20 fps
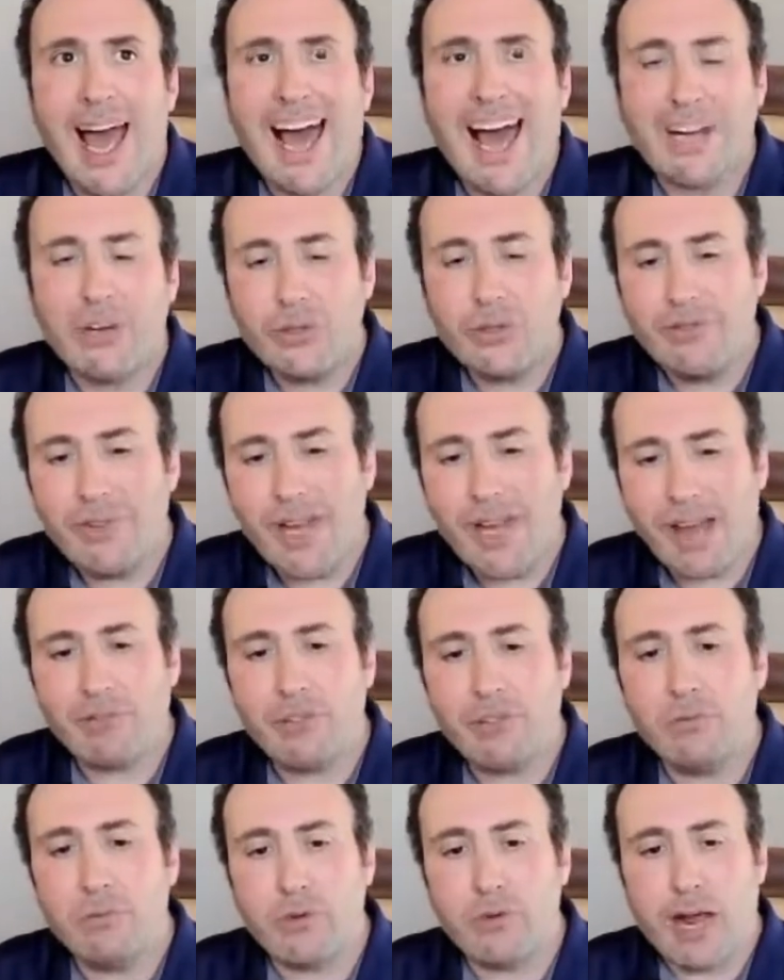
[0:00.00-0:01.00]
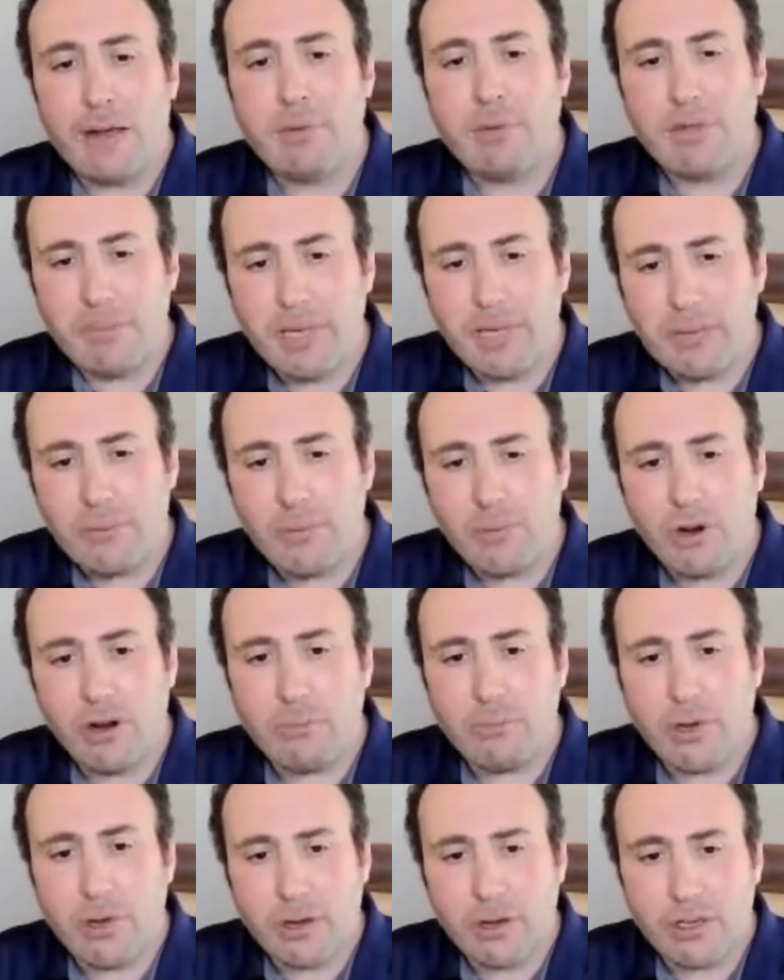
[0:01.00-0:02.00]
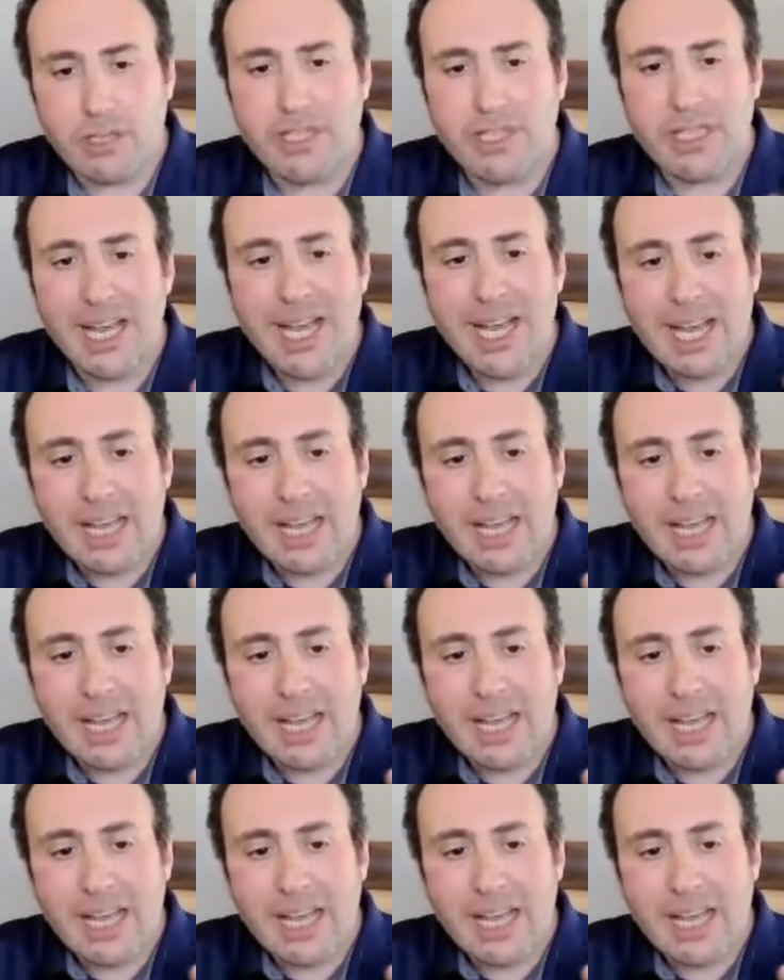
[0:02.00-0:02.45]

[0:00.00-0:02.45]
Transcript: I don't even have to bribe them anymore because